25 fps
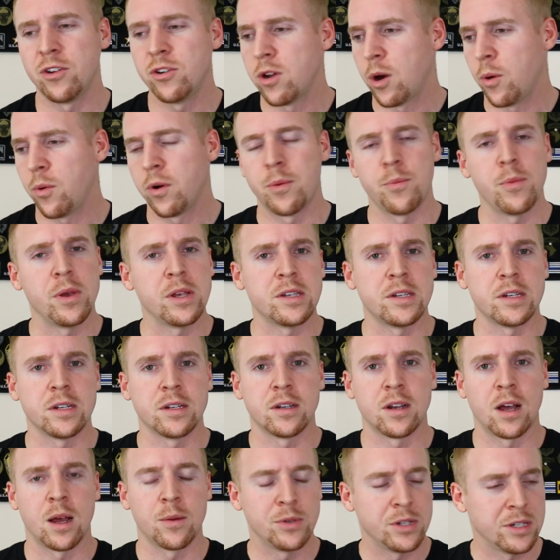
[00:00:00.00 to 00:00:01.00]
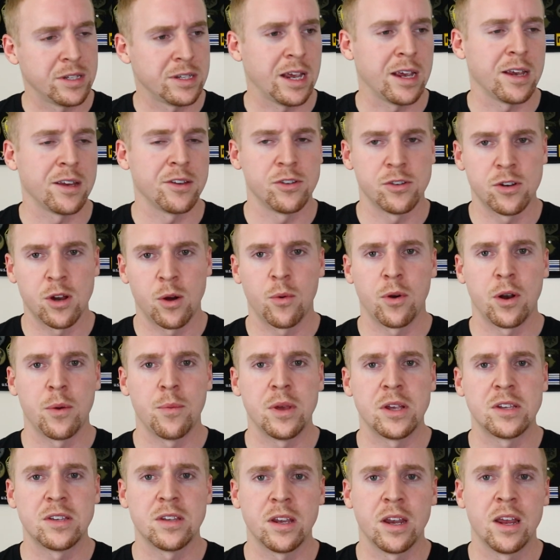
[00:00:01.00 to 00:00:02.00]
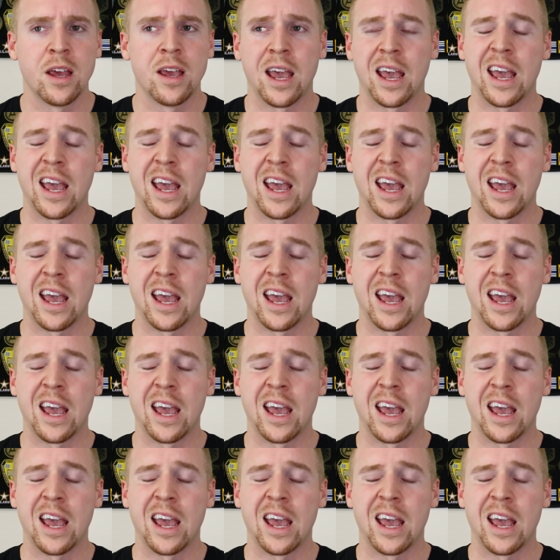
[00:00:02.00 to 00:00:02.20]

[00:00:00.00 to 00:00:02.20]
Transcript: You don't want to miss it. I'm just saying, you don't want to miss it.